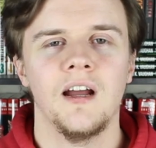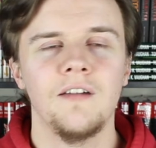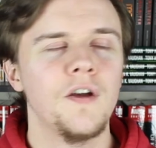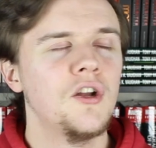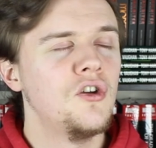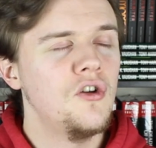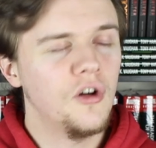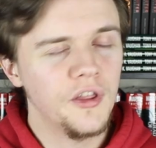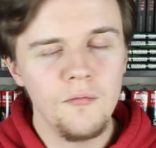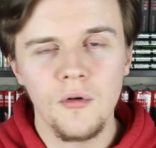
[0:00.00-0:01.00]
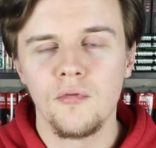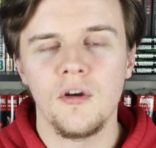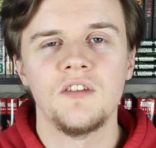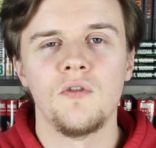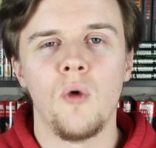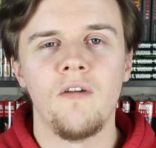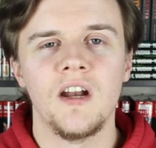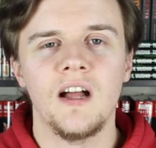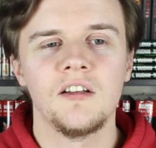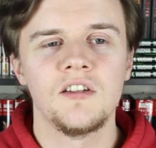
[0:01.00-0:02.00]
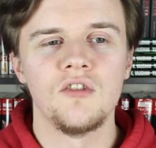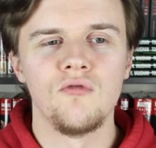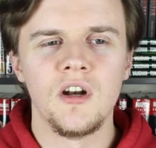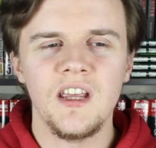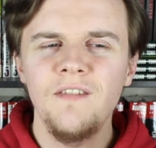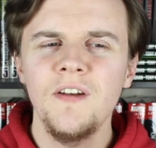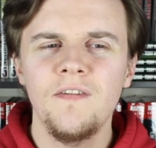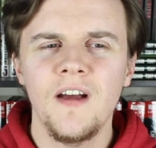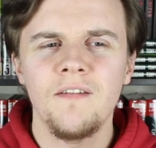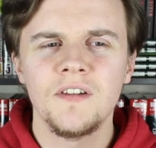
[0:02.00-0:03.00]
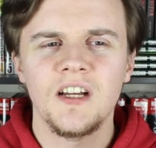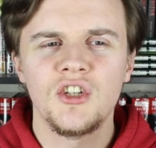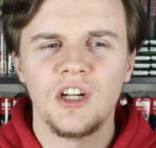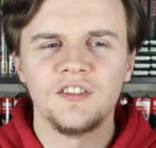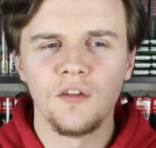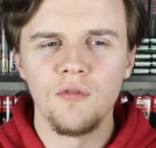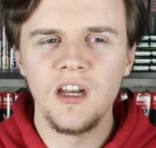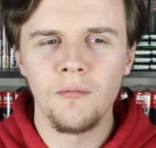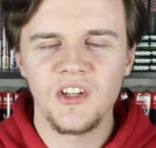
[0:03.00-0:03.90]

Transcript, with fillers: And I've heard nothing but praise for Warren Ellis' run, even if I haven't had a chance to read it